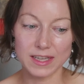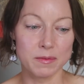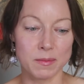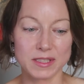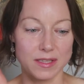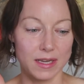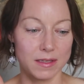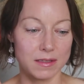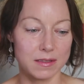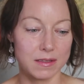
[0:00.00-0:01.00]
had to be my
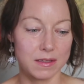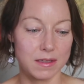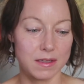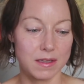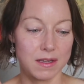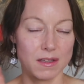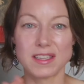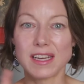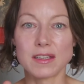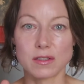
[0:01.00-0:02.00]
second
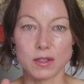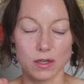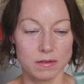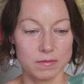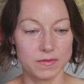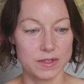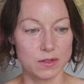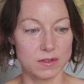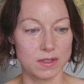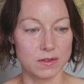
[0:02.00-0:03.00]
or third
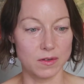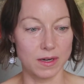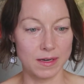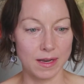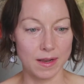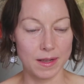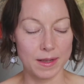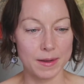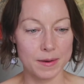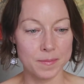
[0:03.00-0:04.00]
physical sunscreen.
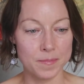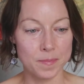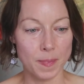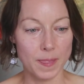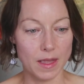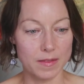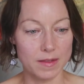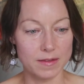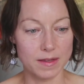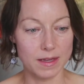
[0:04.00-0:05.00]

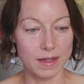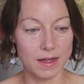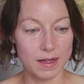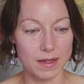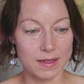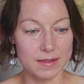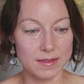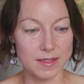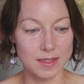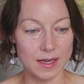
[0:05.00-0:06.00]
This
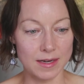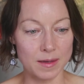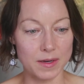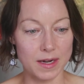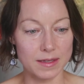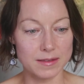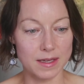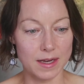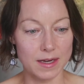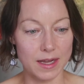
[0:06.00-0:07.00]
is titanium
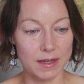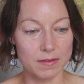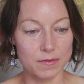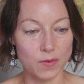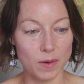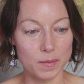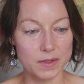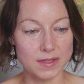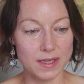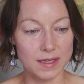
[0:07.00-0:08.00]
dioxide at
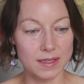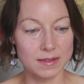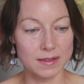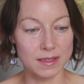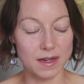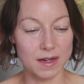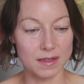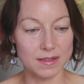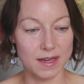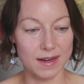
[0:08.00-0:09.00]
4% and zinc
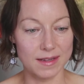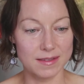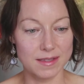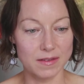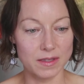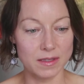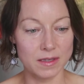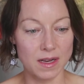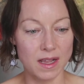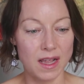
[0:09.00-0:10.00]
oxide at
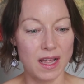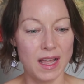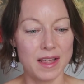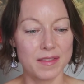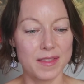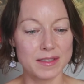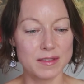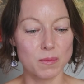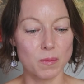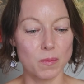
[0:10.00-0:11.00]
7%.
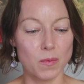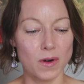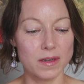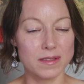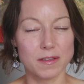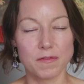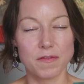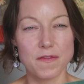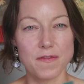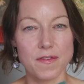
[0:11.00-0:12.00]
This worked
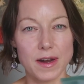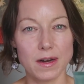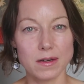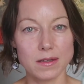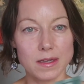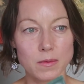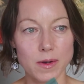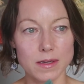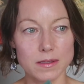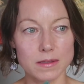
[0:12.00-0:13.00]
fairly
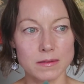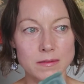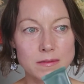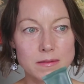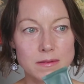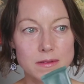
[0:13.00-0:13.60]
well